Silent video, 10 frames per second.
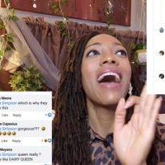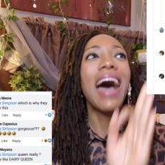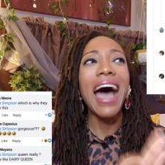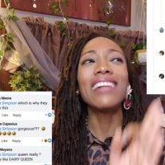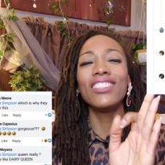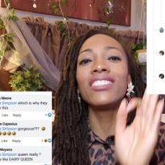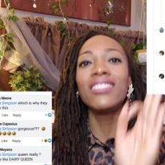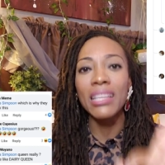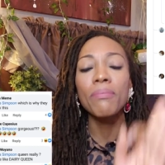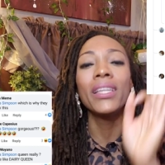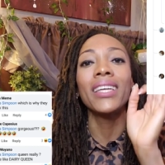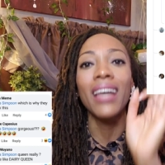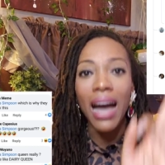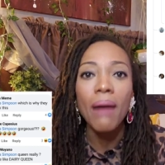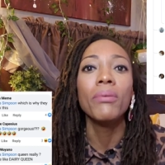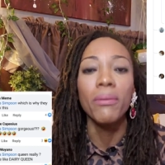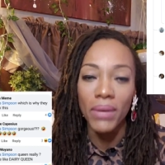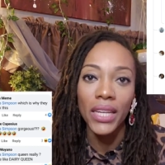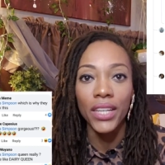I just simply complimented